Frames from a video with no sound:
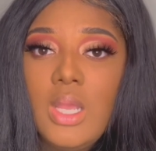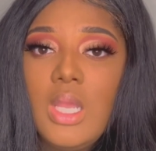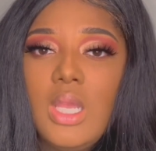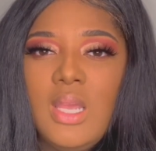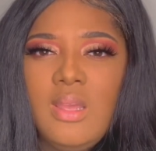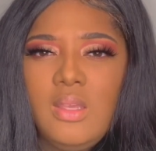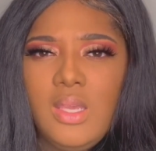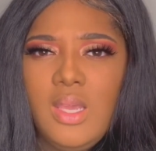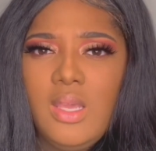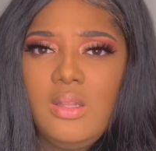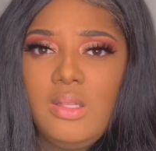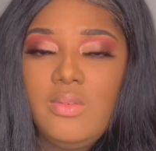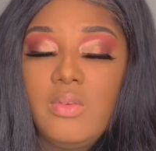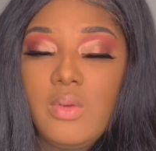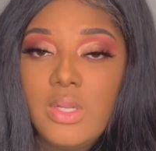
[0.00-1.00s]
it can leave a
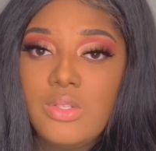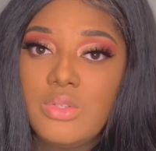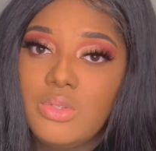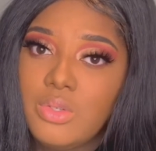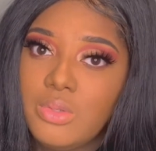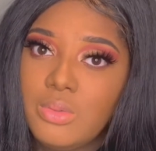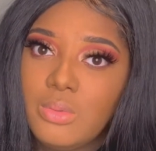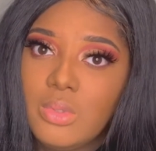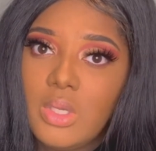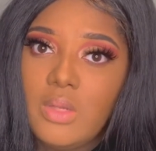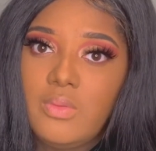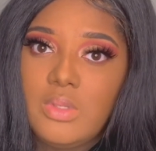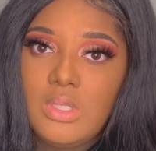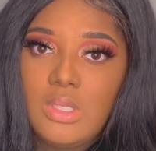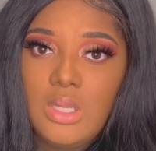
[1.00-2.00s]
residue if
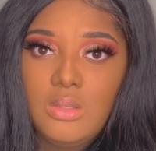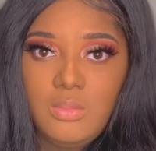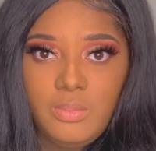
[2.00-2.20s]
it's not